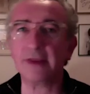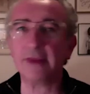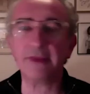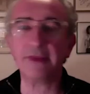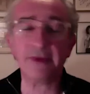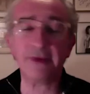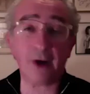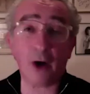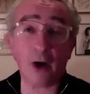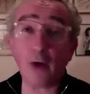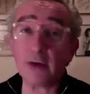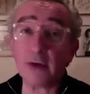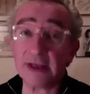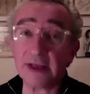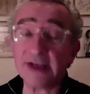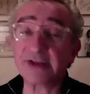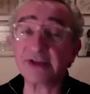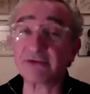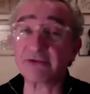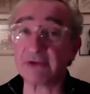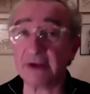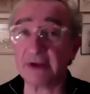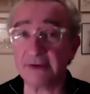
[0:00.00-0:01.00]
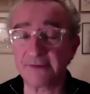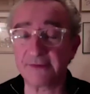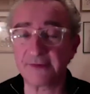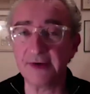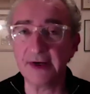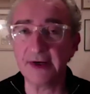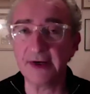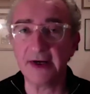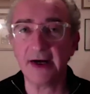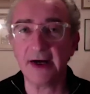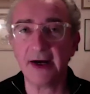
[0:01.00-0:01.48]
the whole history of
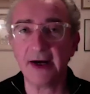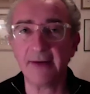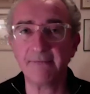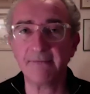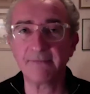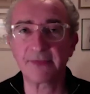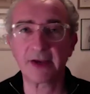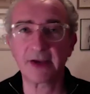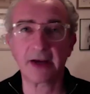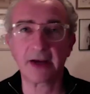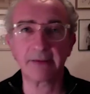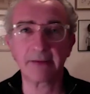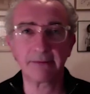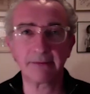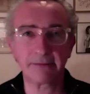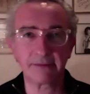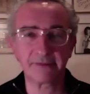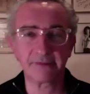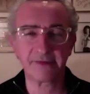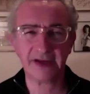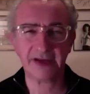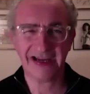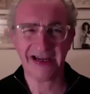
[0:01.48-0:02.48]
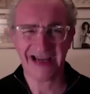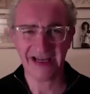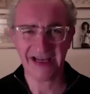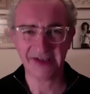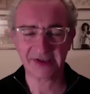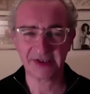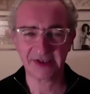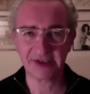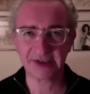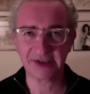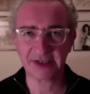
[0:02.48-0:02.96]
um,
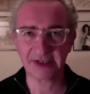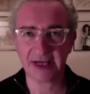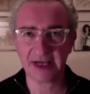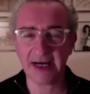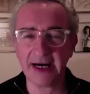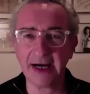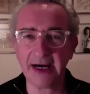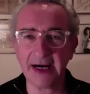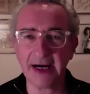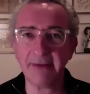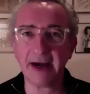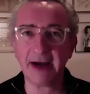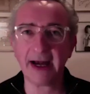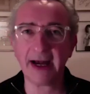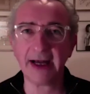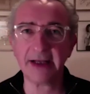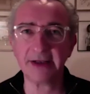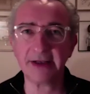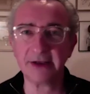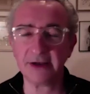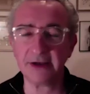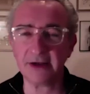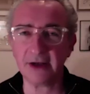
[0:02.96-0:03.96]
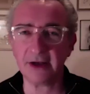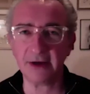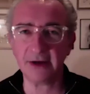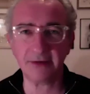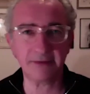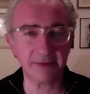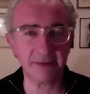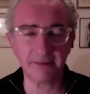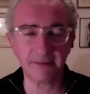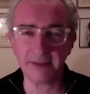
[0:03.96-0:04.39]
typefaces um, and, you know,